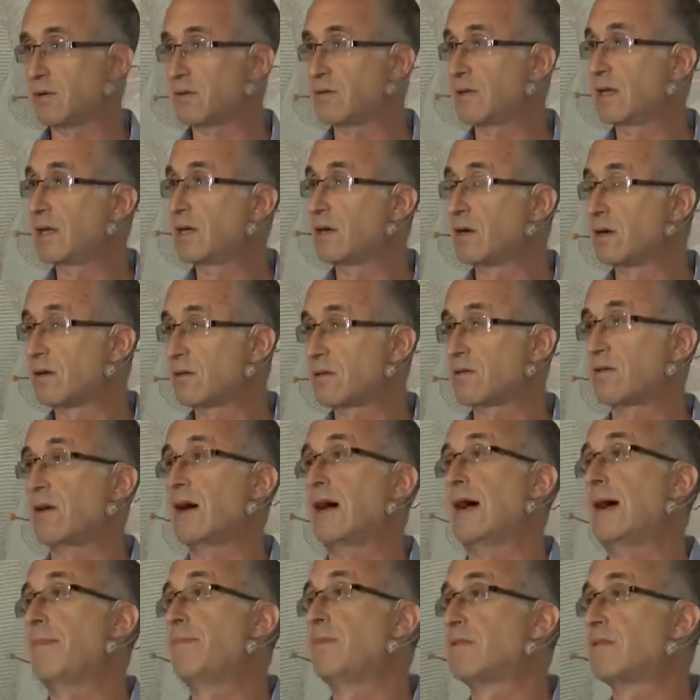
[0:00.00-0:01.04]
It also
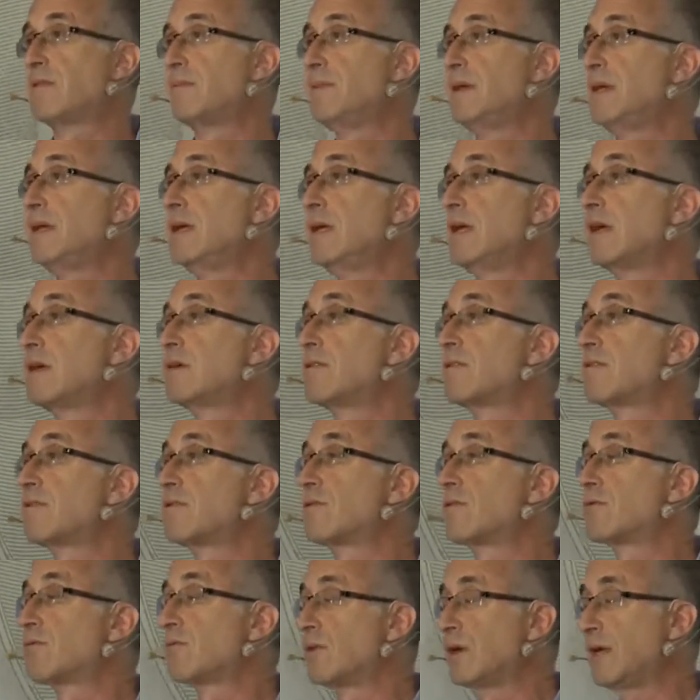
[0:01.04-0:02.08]
happens to be
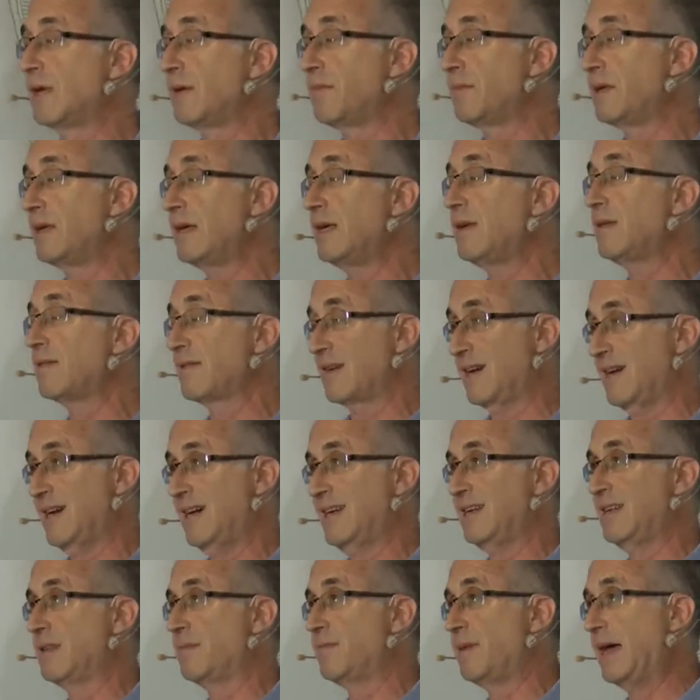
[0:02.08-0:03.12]
extremely tied
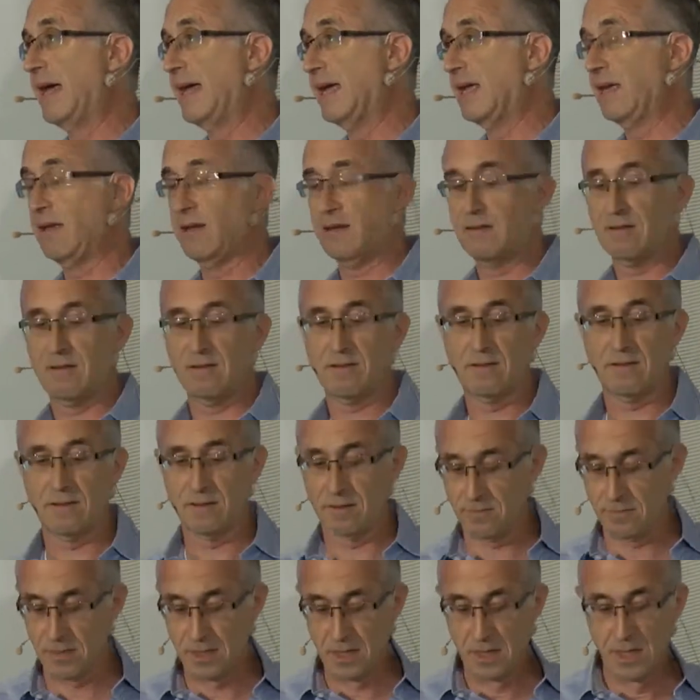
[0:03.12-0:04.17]
to the banking
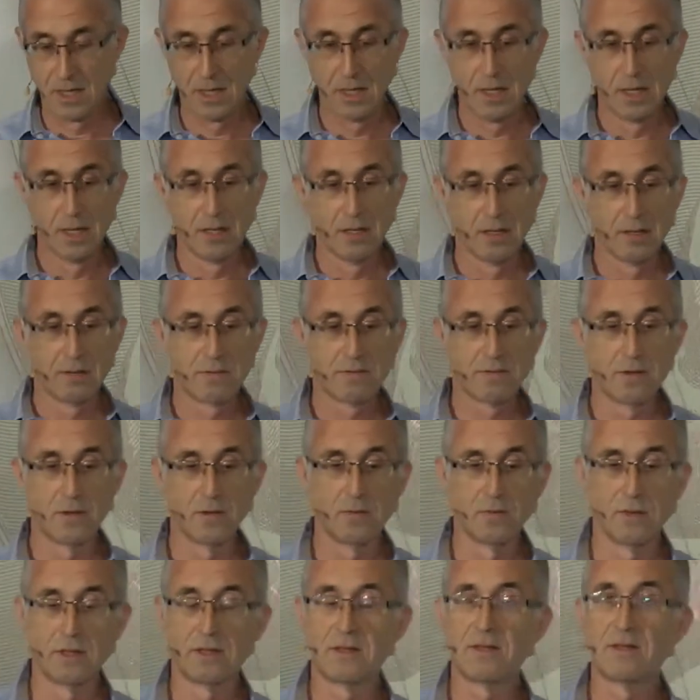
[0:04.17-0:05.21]
system. So
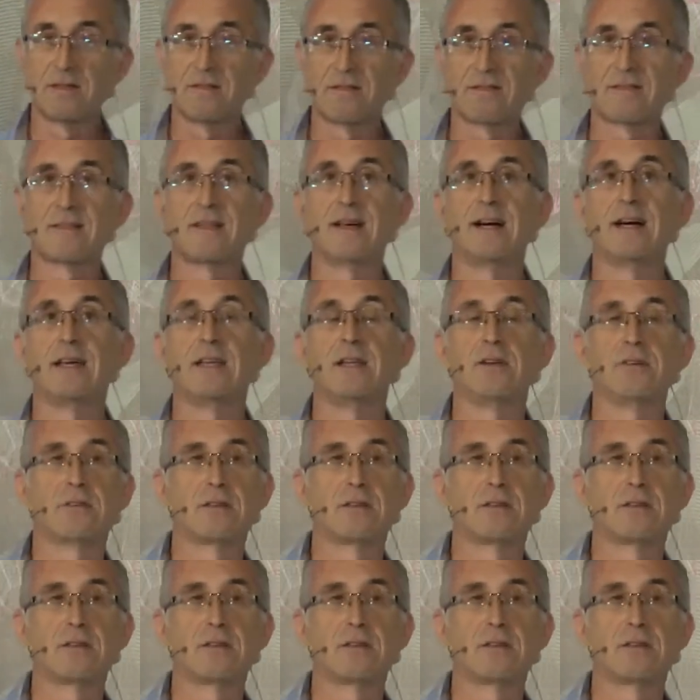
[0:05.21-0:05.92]
what this slide here